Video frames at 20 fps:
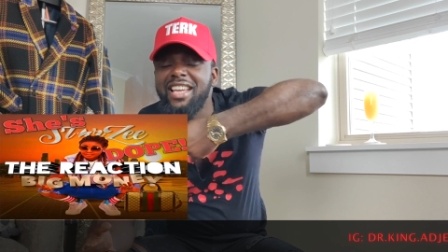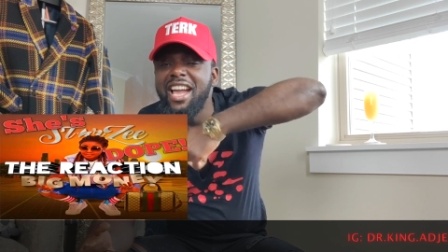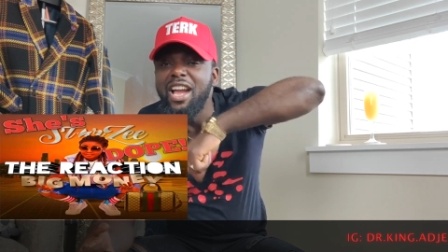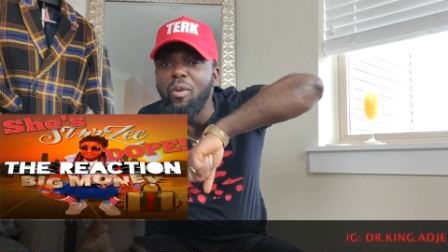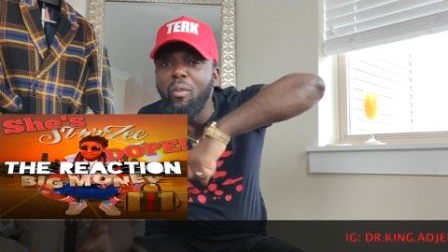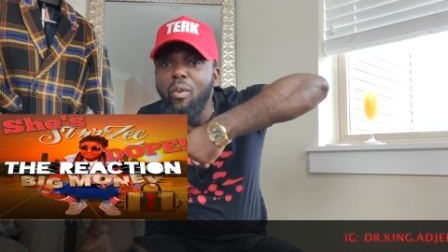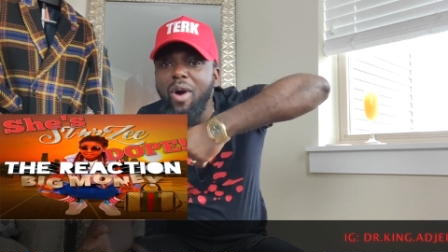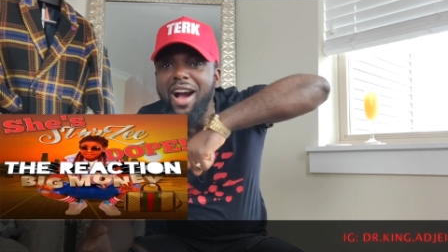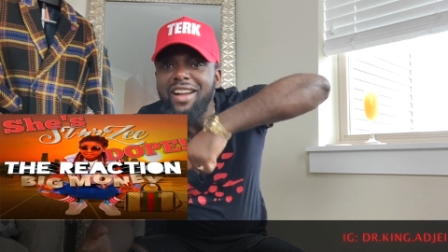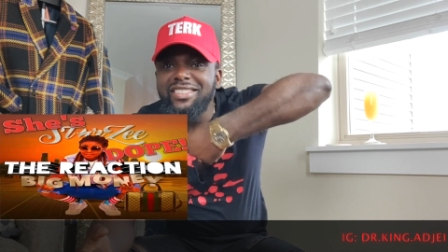
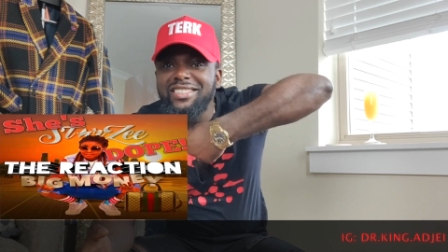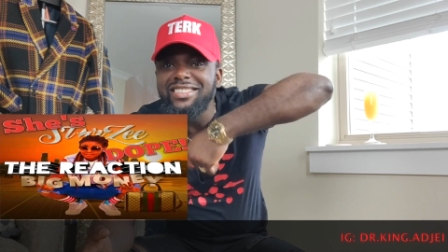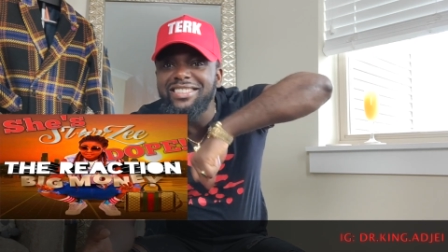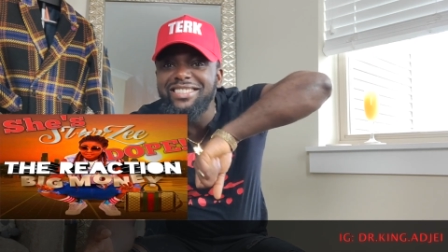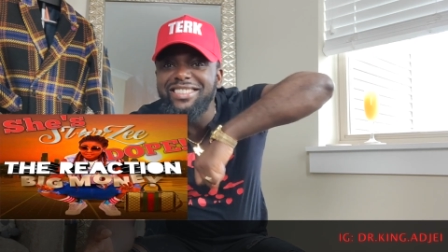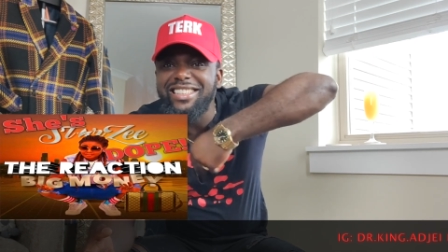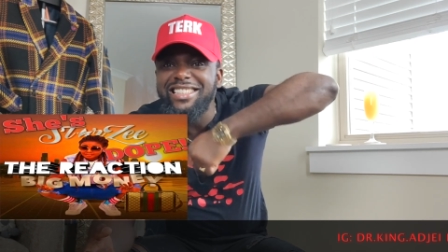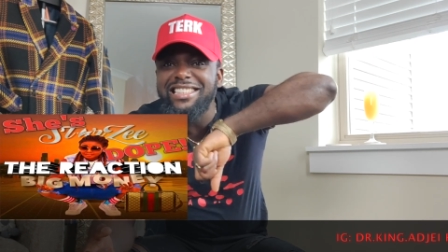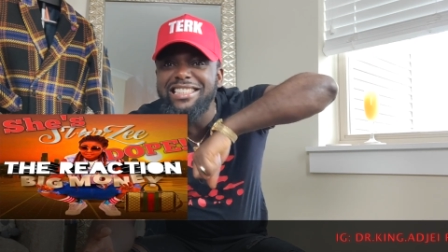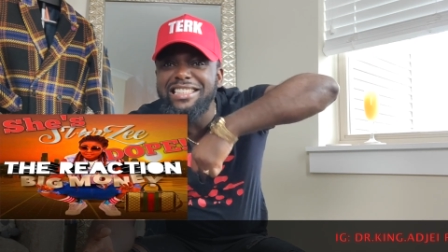Her watch
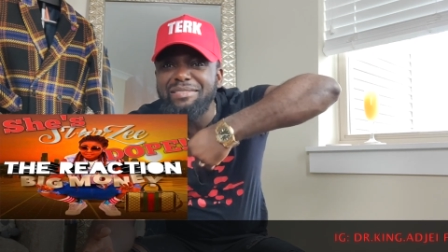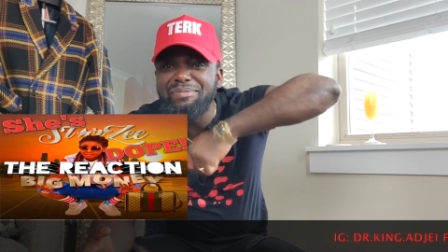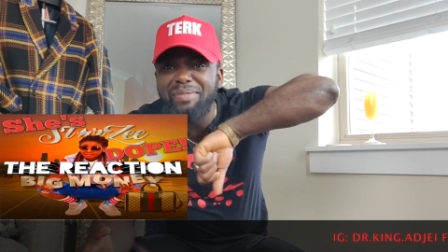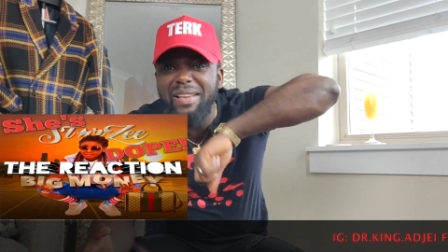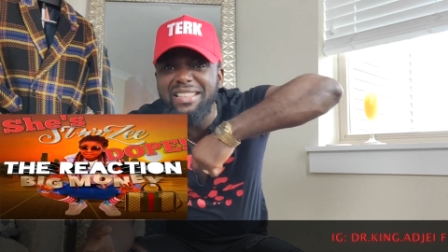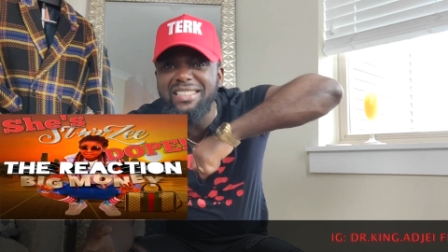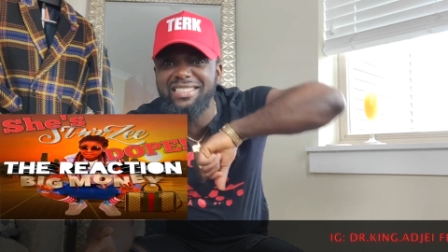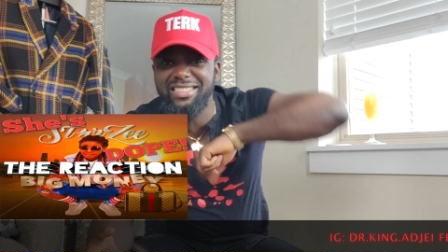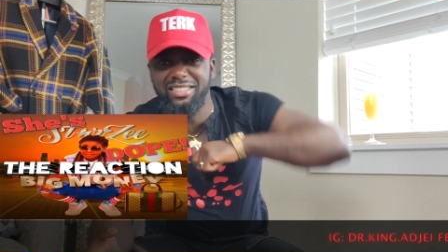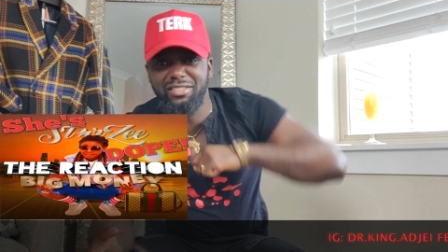is
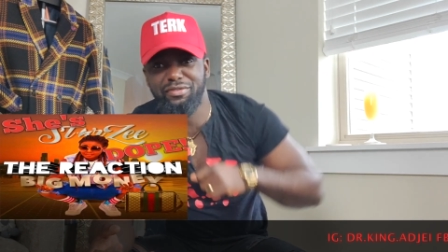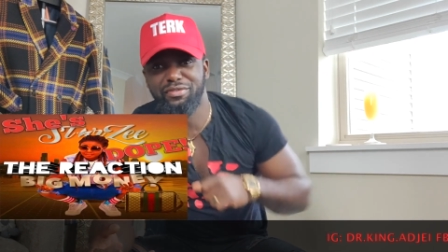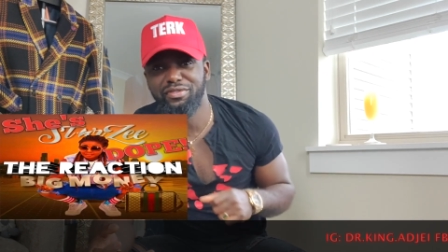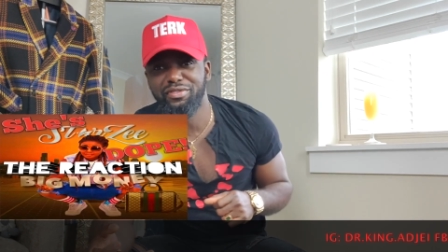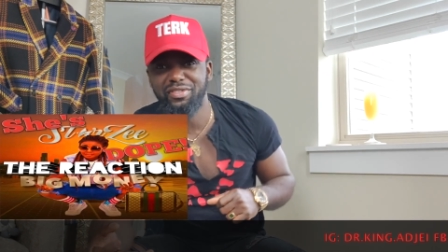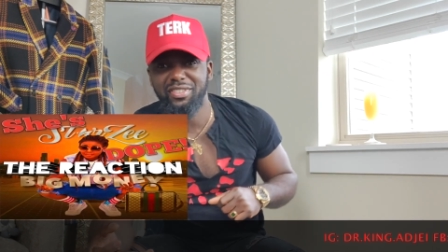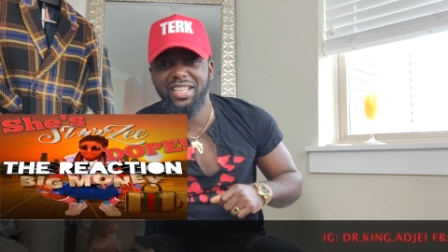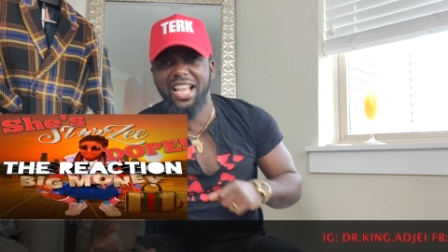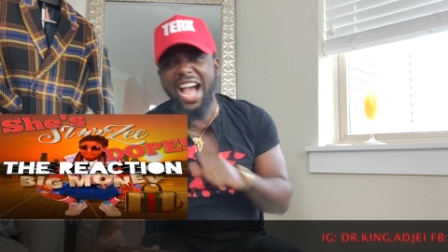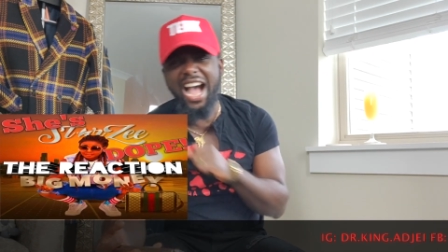expensive.
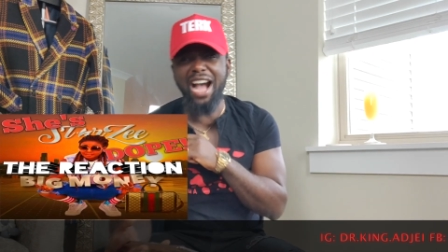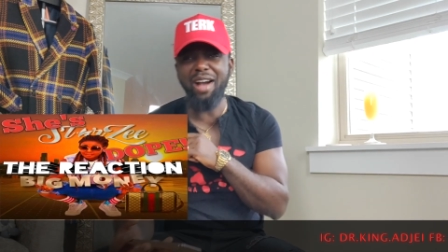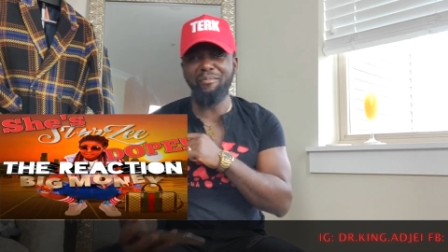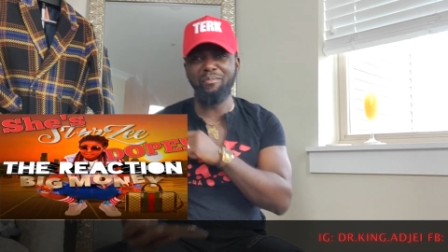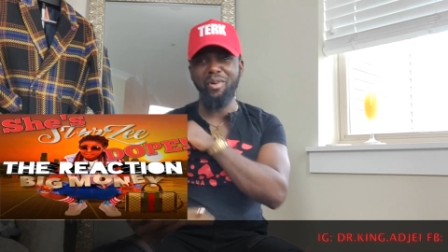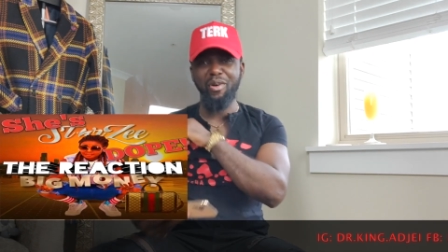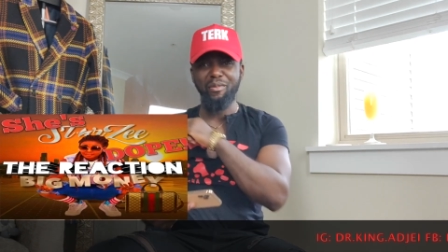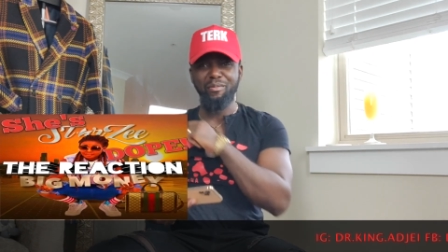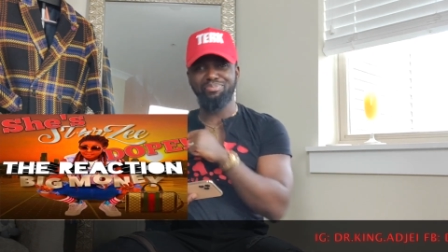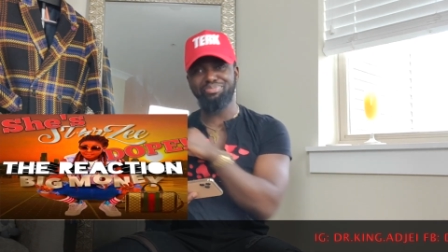
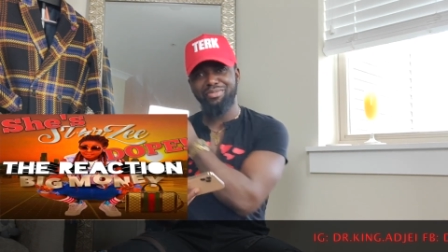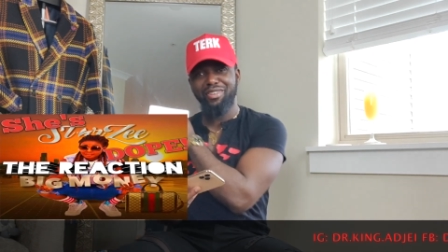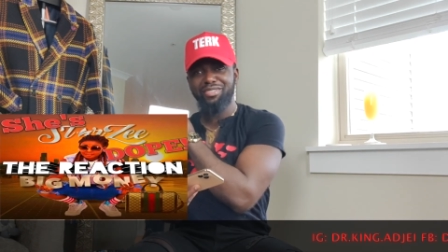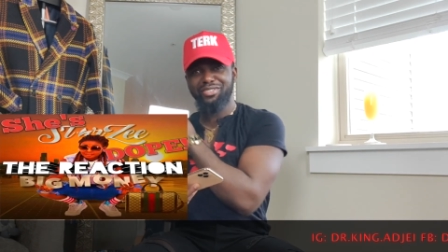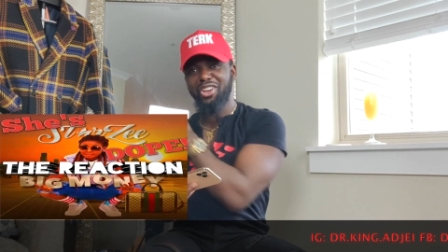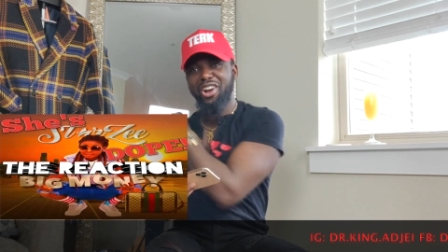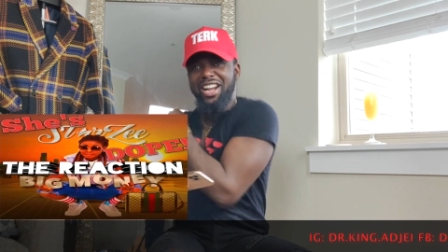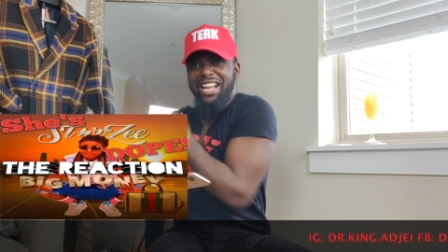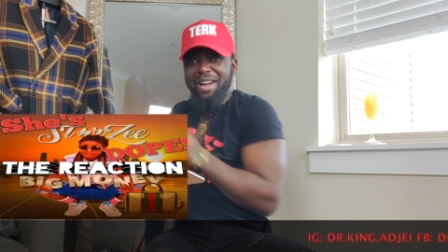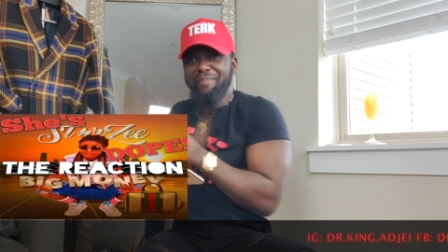Come on,
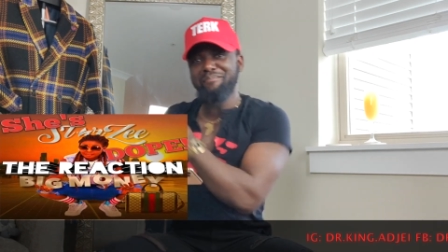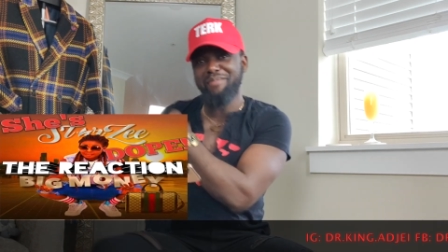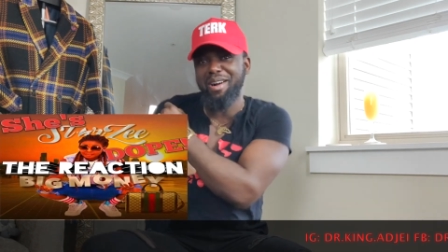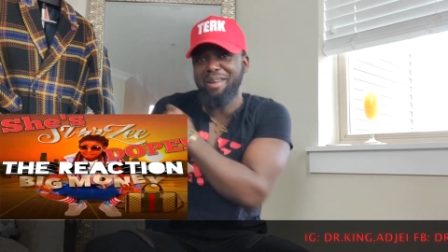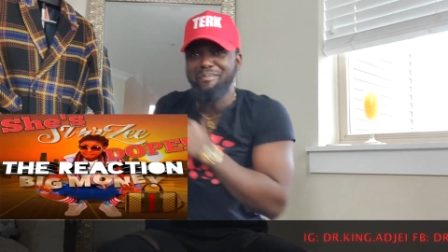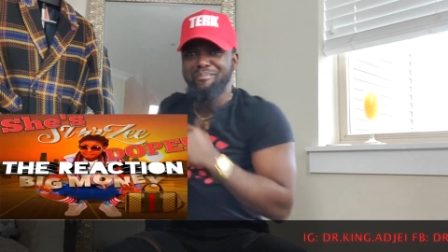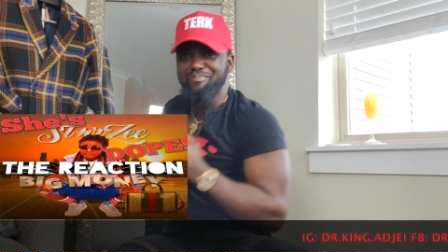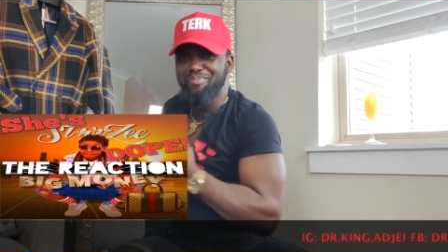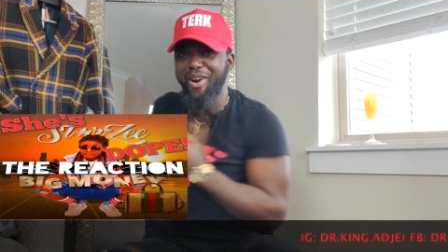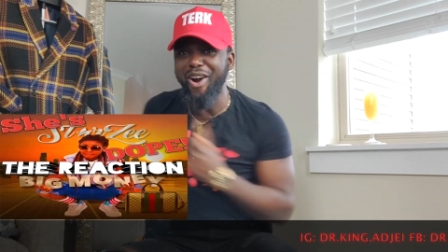bro. Talk
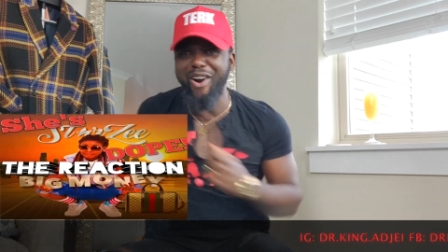about